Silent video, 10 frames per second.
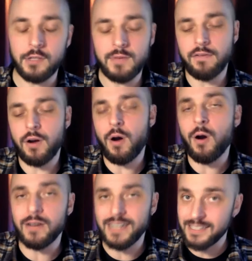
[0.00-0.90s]
you never
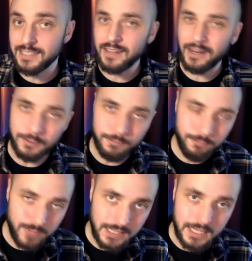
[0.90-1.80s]
are an insider
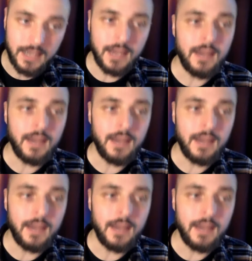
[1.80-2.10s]
really,